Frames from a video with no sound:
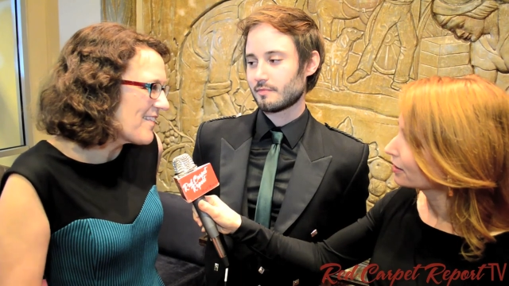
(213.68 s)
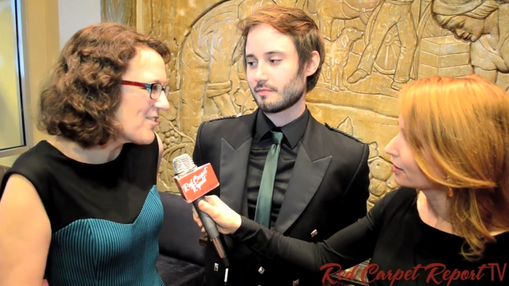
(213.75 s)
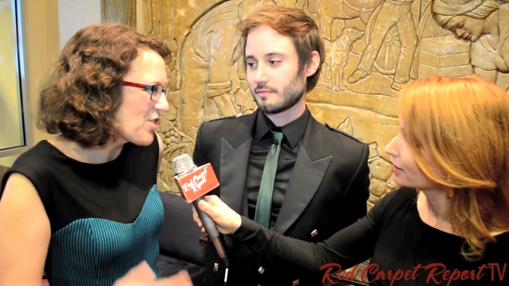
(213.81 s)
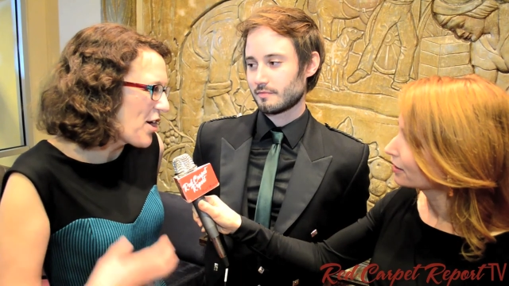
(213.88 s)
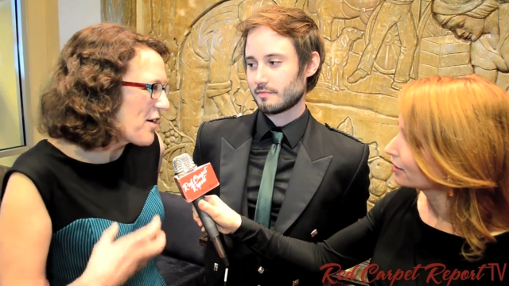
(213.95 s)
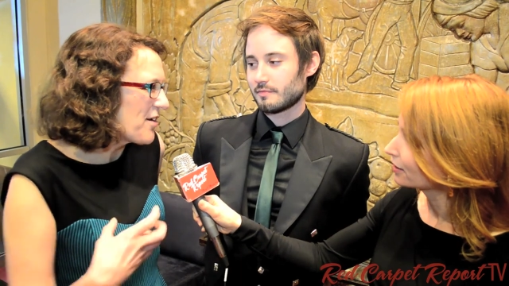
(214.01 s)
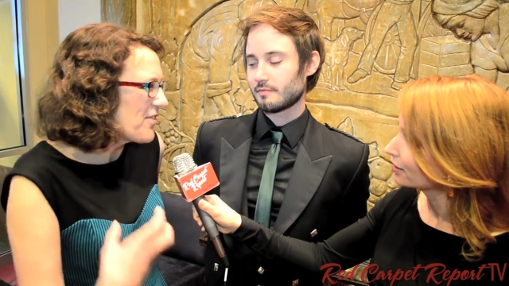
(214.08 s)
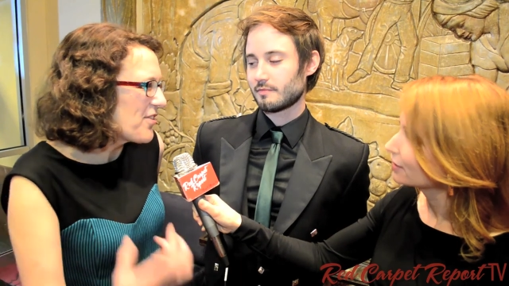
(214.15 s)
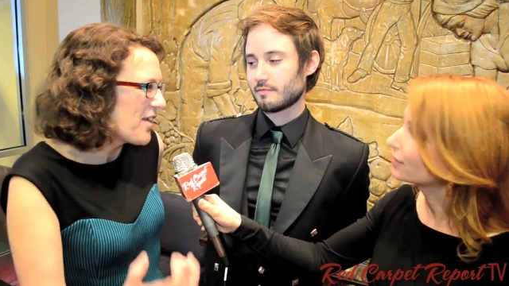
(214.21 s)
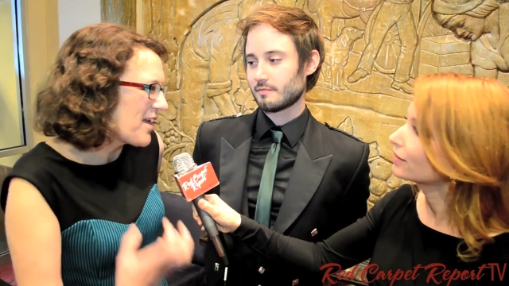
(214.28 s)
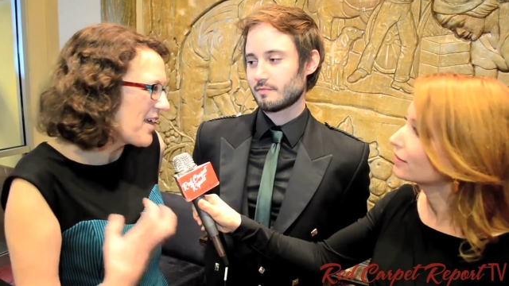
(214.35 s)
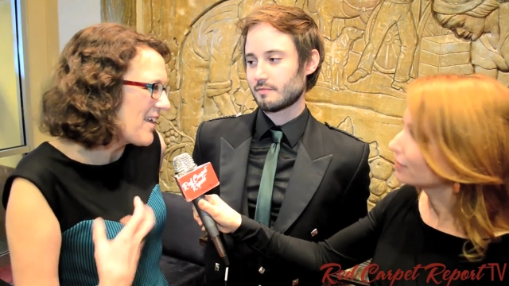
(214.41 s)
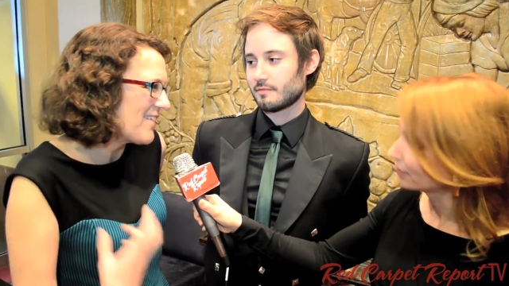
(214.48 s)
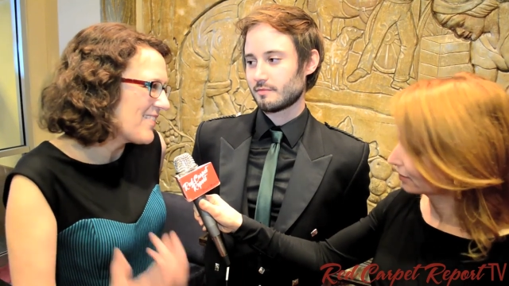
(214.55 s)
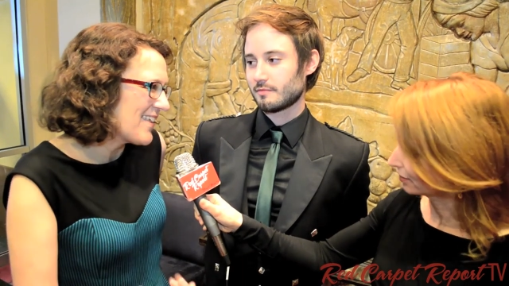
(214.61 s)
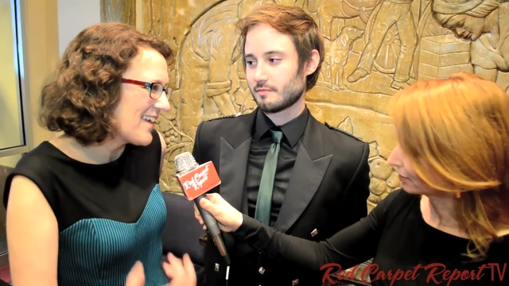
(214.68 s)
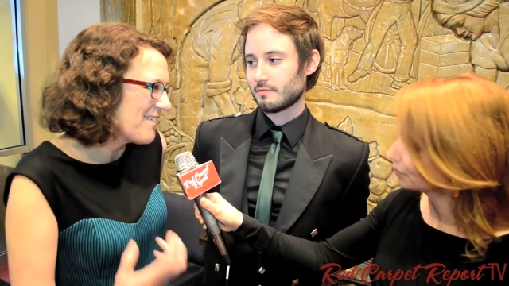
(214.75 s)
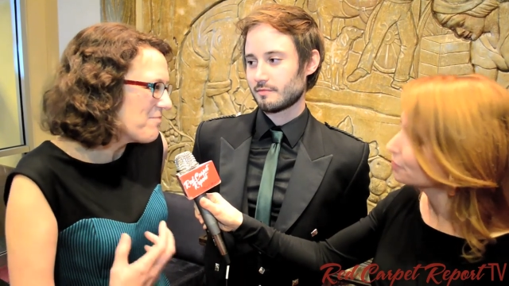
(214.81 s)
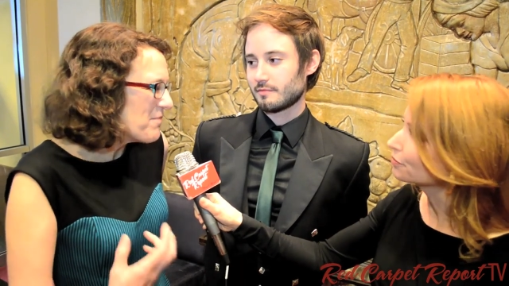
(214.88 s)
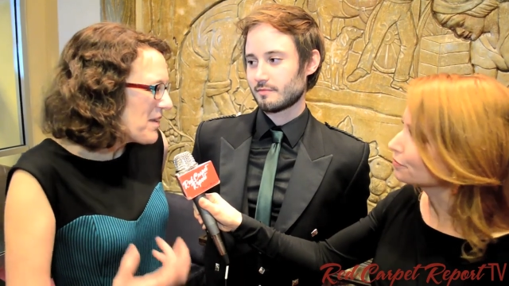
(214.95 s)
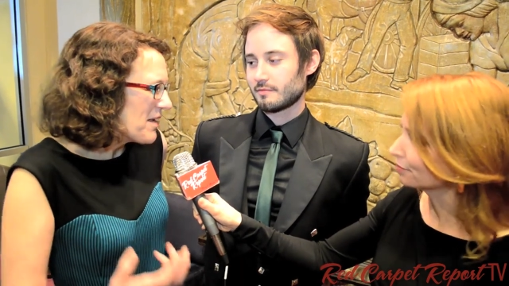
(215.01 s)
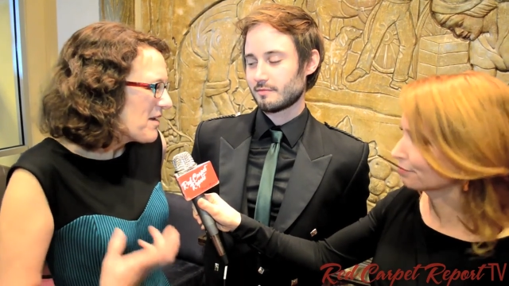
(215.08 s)
Speaker 1: started the
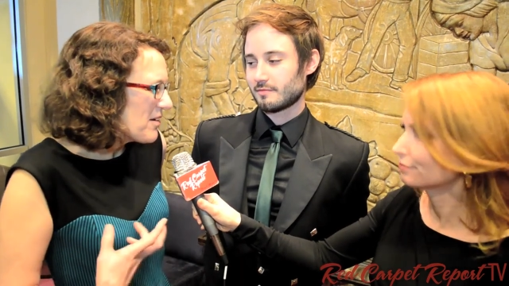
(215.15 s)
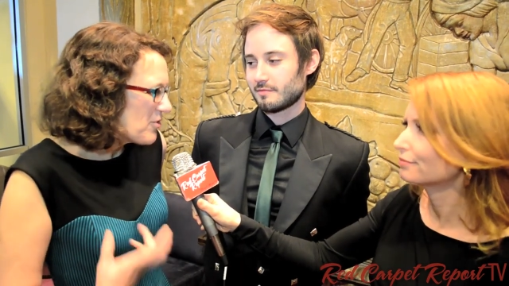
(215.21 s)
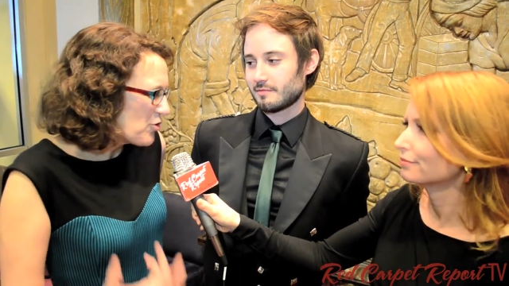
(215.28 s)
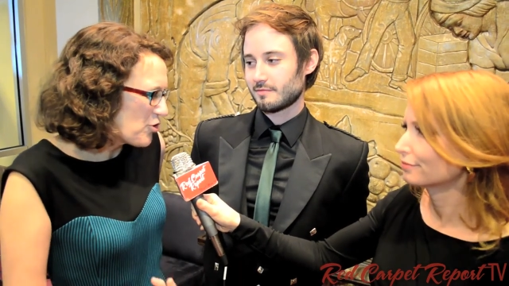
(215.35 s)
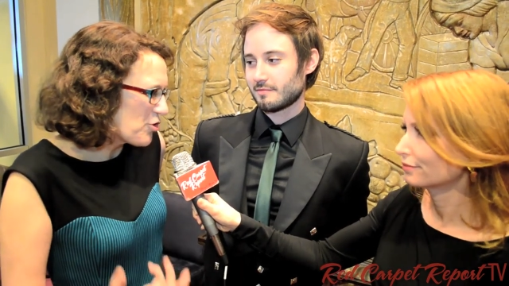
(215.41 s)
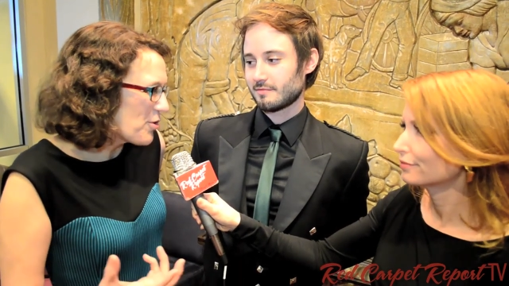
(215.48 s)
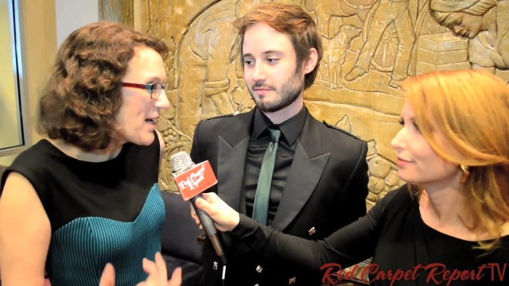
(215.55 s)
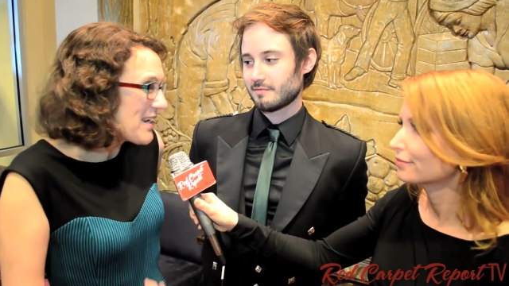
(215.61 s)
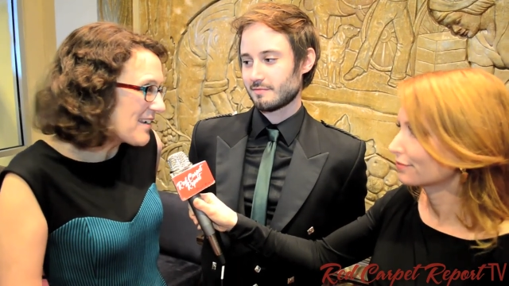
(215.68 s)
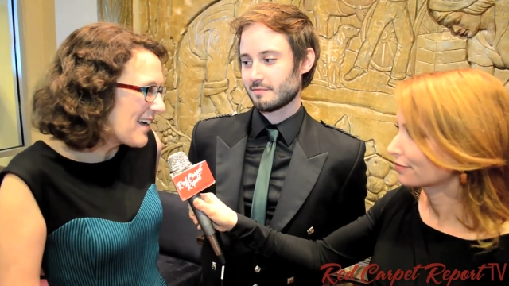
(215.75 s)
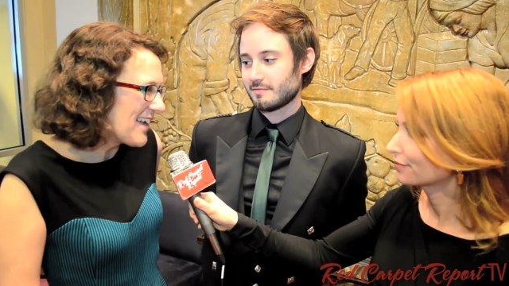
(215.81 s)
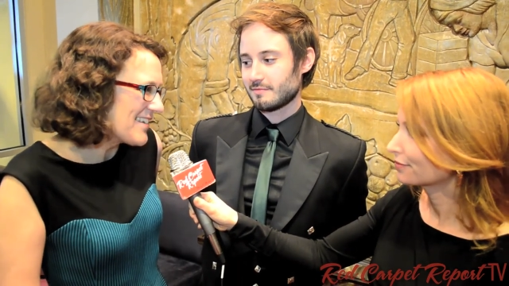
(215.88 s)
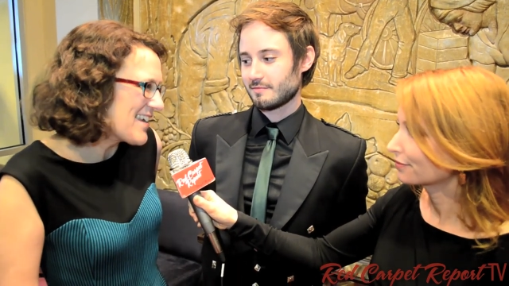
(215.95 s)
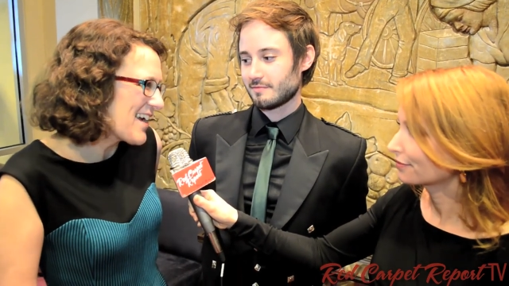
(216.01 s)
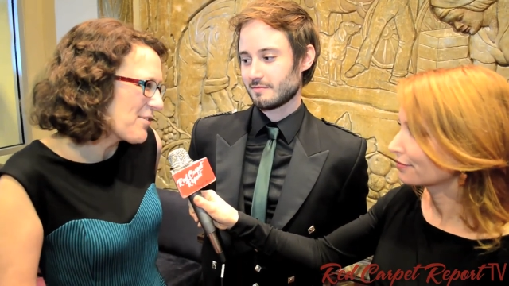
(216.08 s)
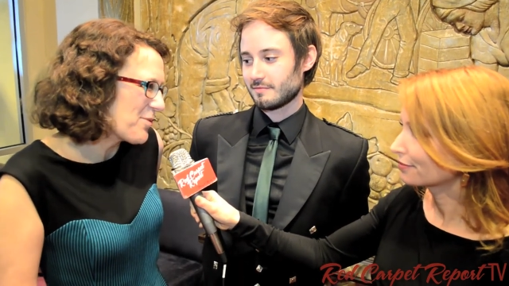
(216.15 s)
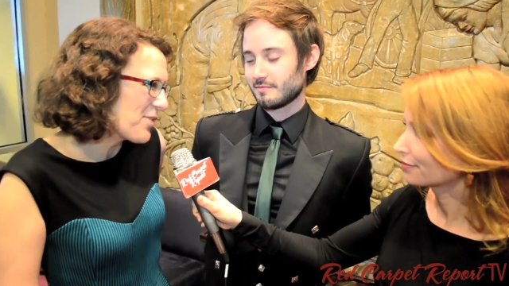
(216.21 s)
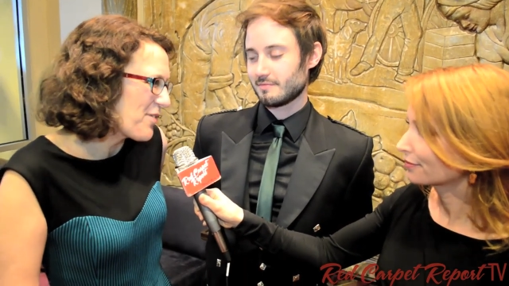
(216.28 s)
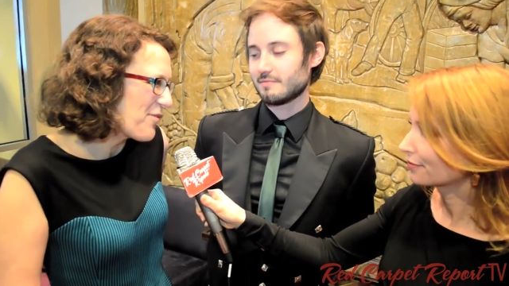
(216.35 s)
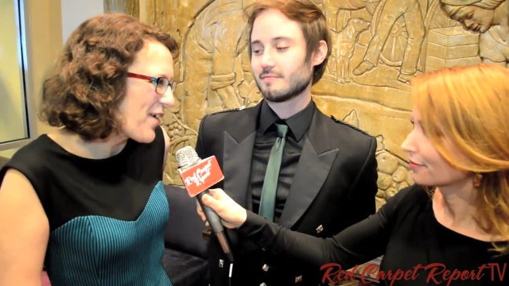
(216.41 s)
the great contact with the